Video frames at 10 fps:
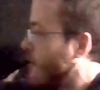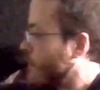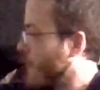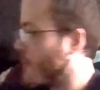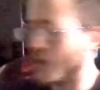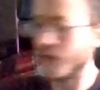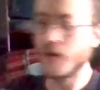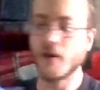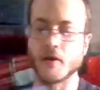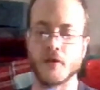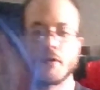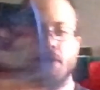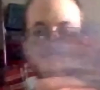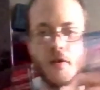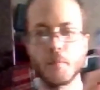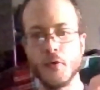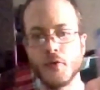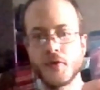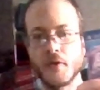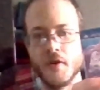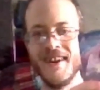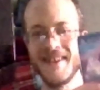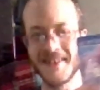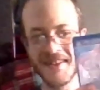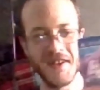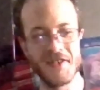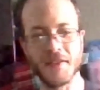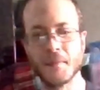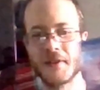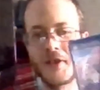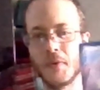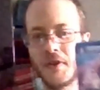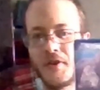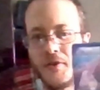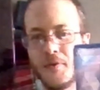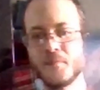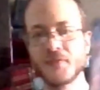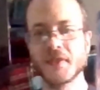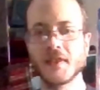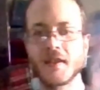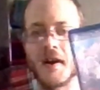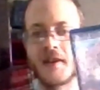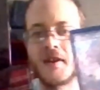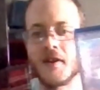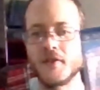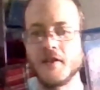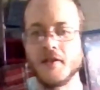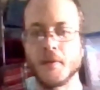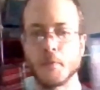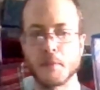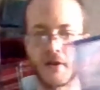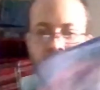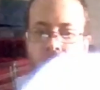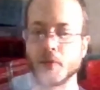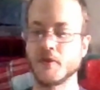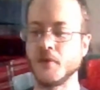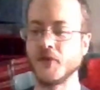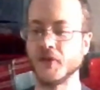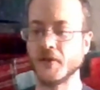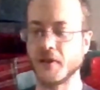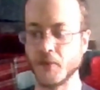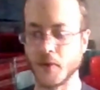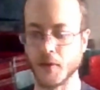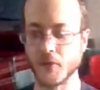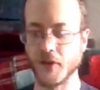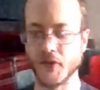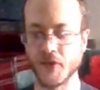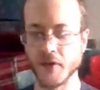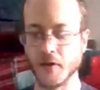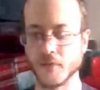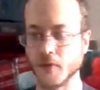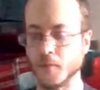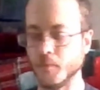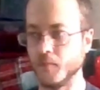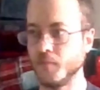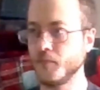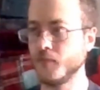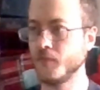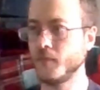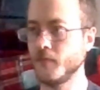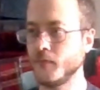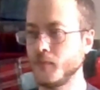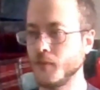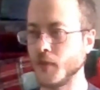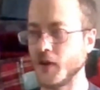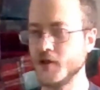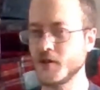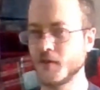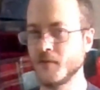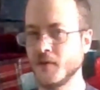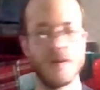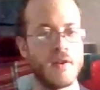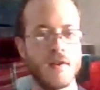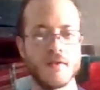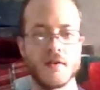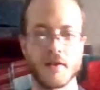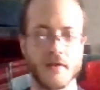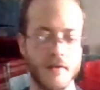I'm blind. Okay, so here are both Demon Gaze 1 and 2. I got the double pack on Switch recently when it was on sale from PlayAsia, I think.